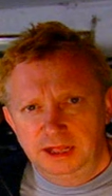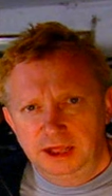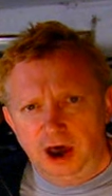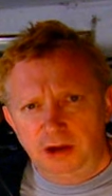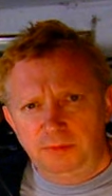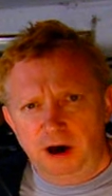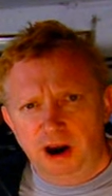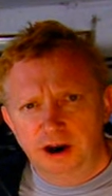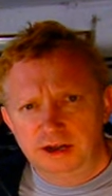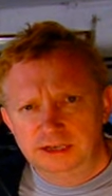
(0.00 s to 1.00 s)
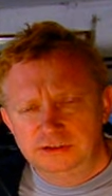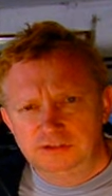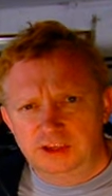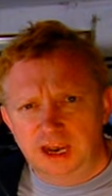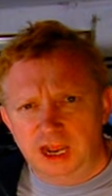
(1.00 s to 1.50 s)
"Ottmar, you
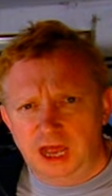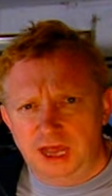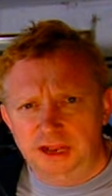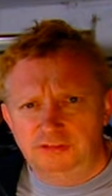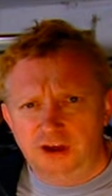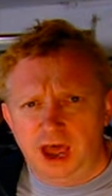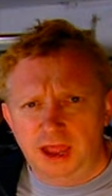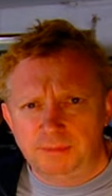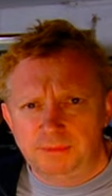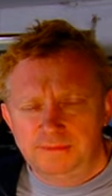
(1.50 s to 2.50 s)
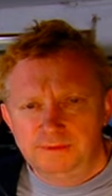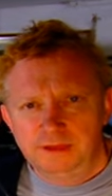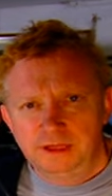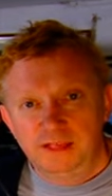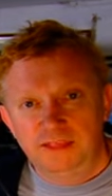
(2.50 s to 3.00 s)
said a line of type,"
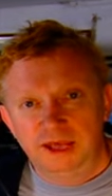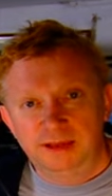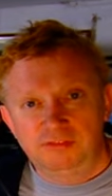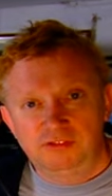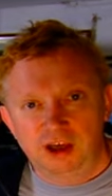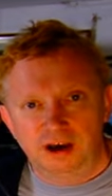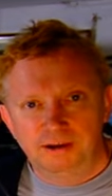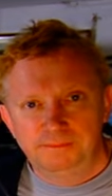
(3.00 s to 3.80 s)
and the name stuck.